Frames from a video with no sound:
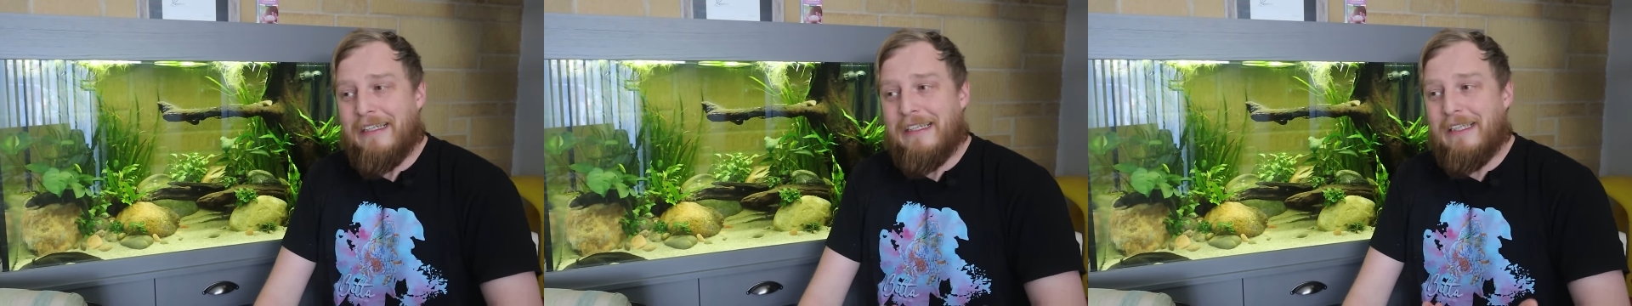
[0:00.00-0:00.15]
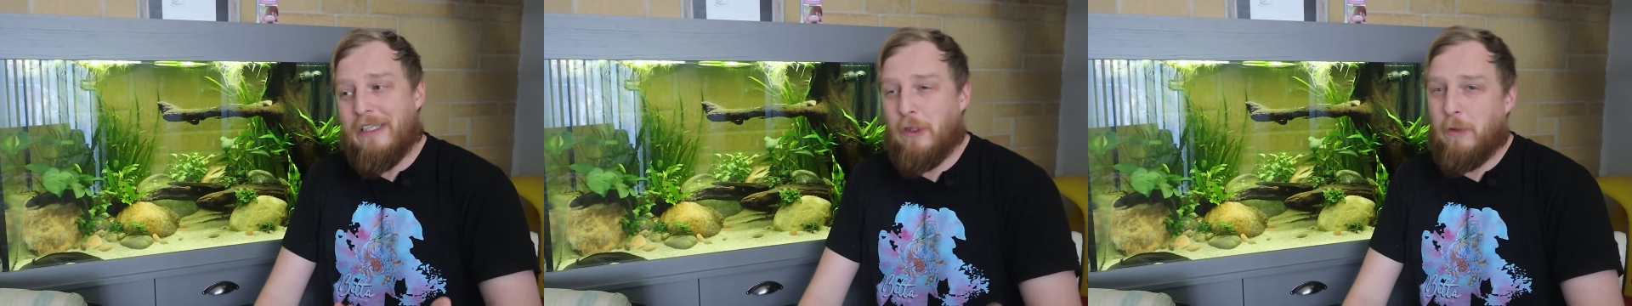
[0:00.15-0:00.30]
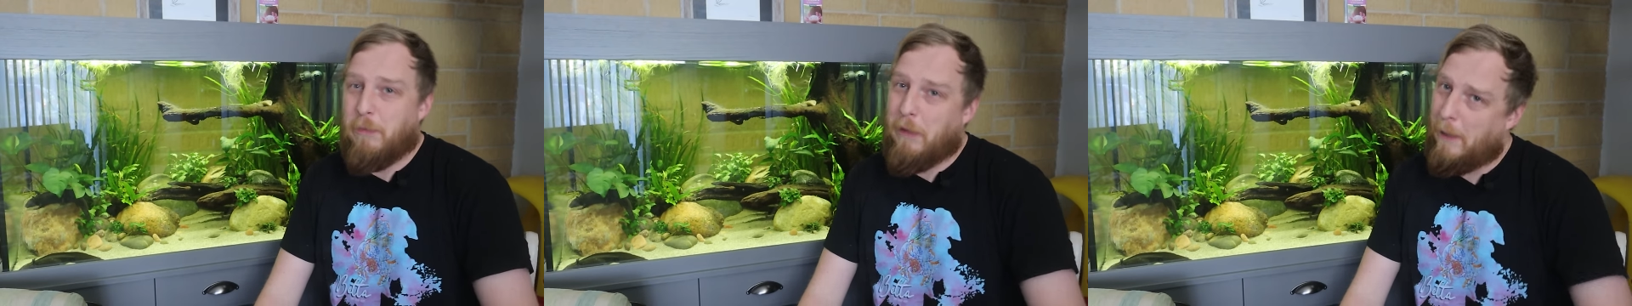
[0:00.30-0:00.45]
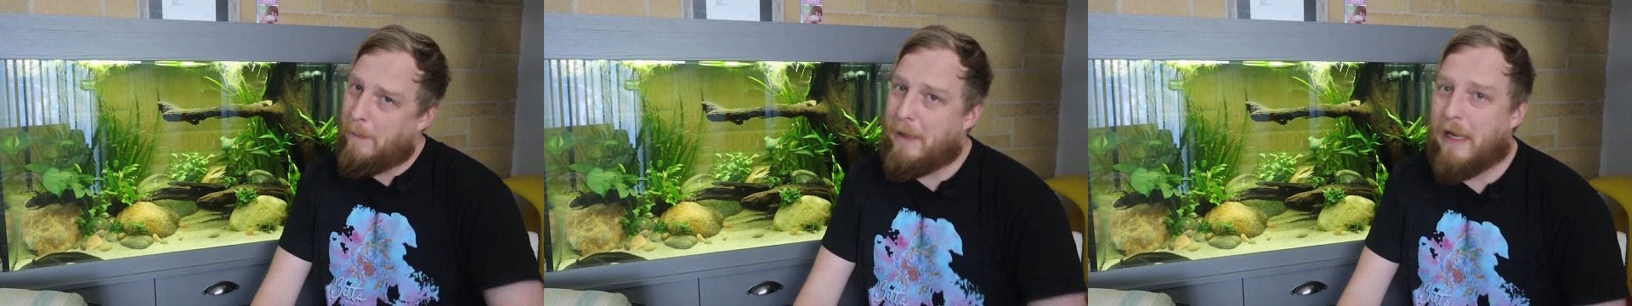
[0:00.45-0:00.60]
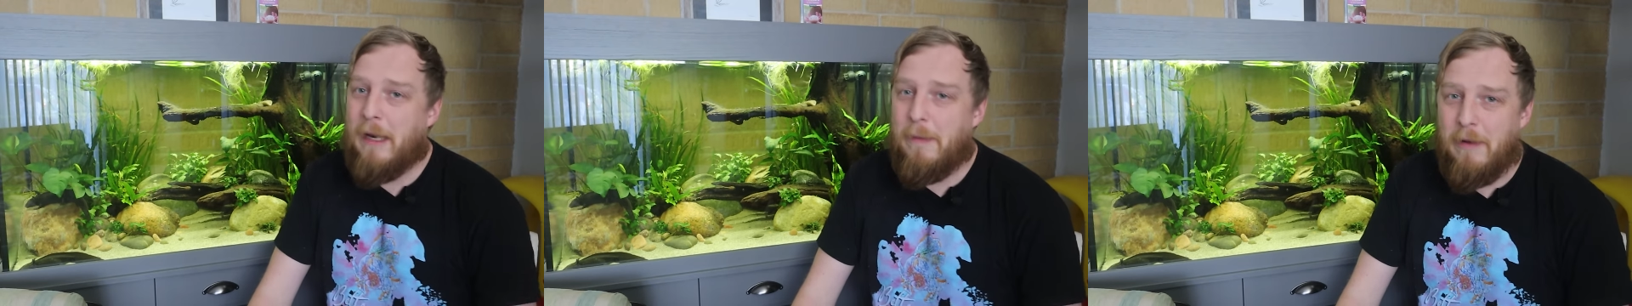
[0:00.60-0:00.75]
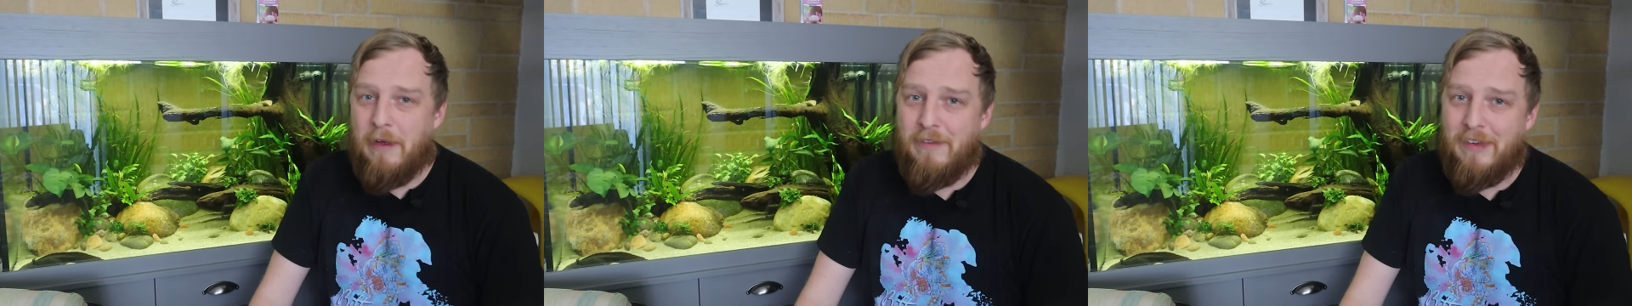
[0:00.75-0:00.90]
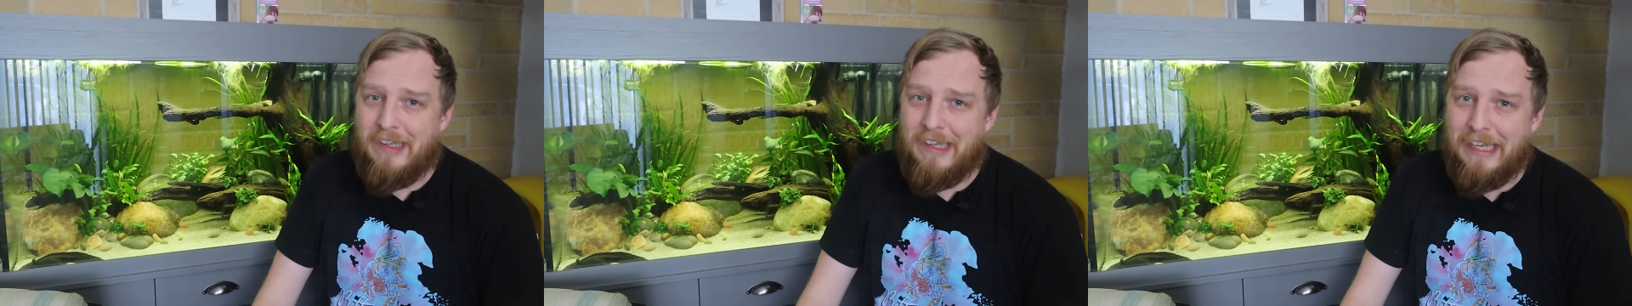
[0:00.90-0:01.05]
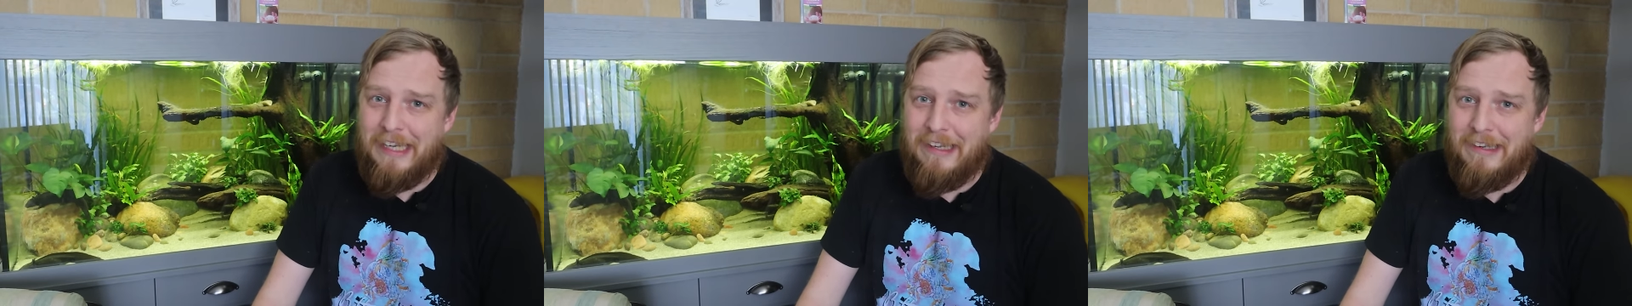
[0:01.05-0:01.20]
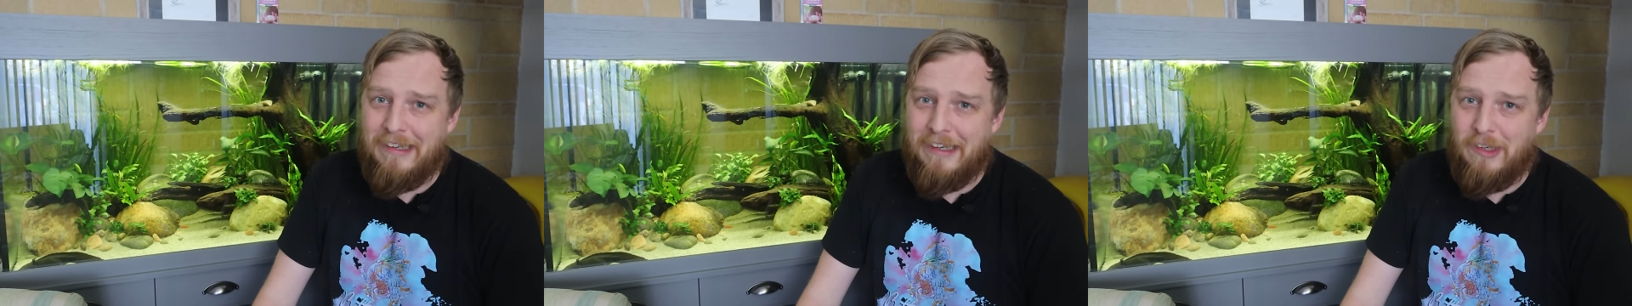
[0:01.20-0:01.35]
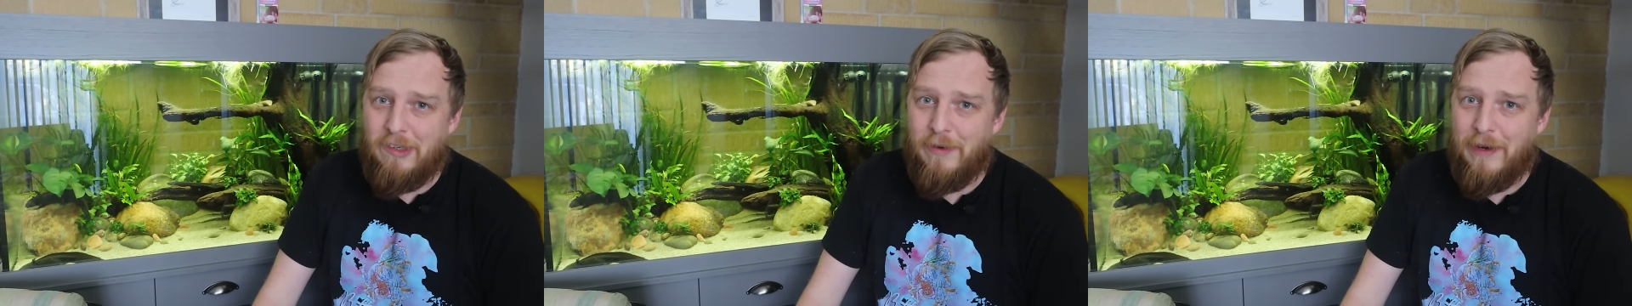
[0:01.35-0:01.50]
you might be in a bit of a
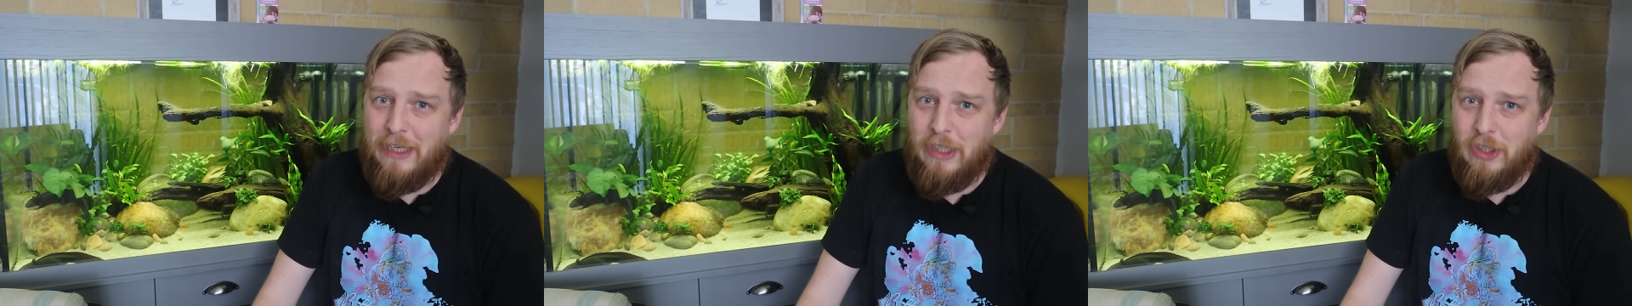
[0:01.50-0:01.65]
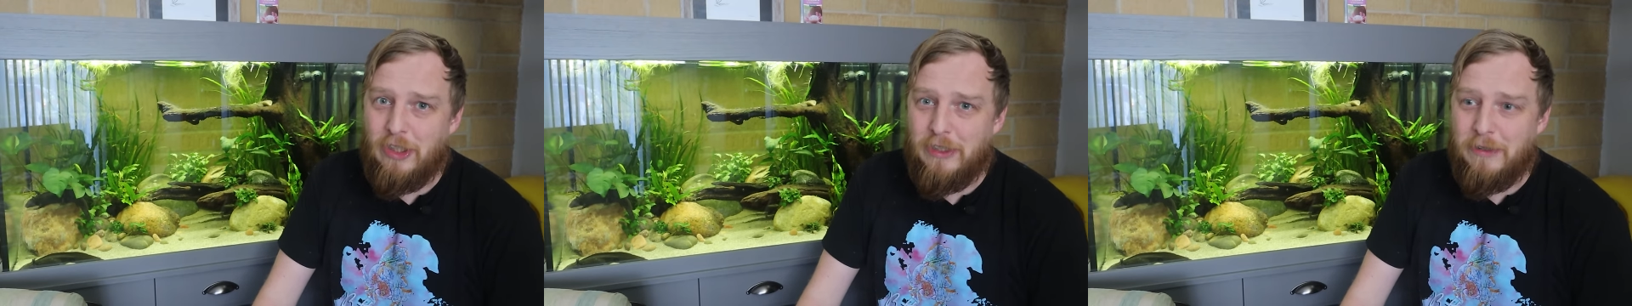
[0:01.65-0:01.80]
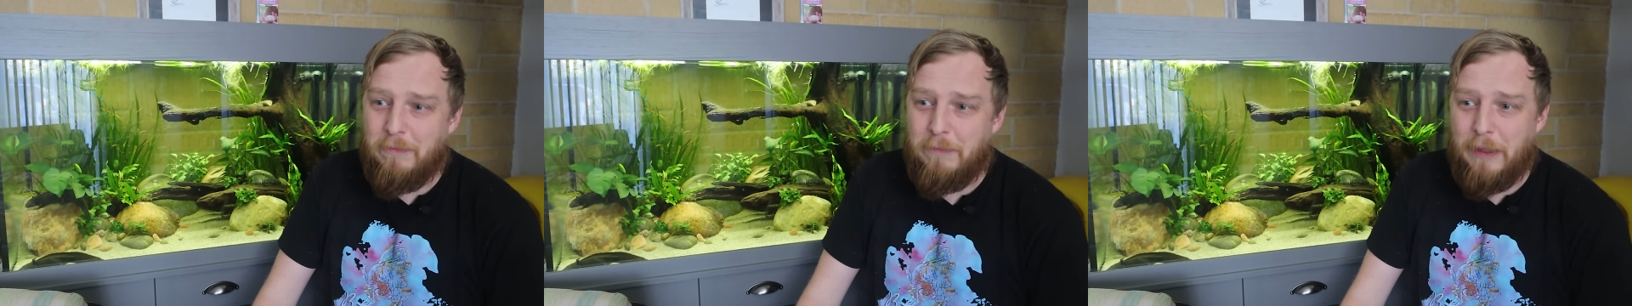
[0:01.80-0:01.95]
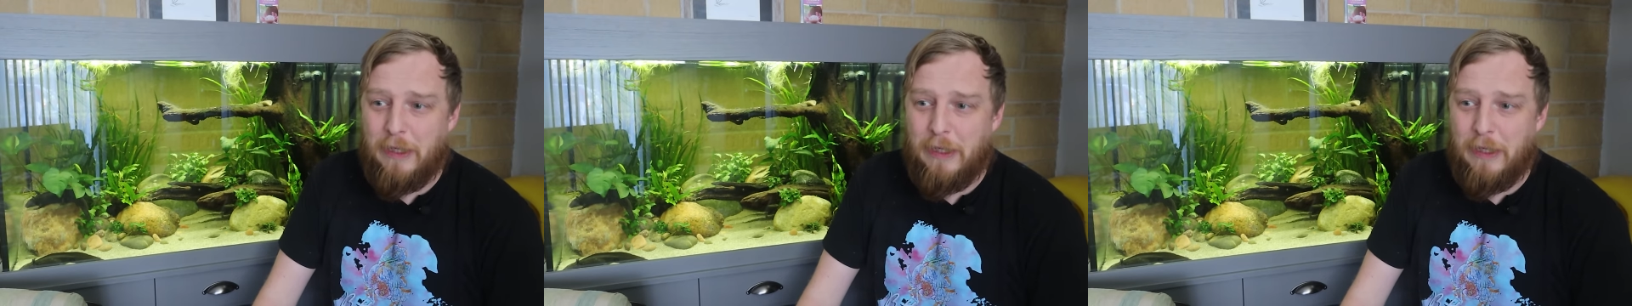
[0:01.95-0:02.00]
sticky situation,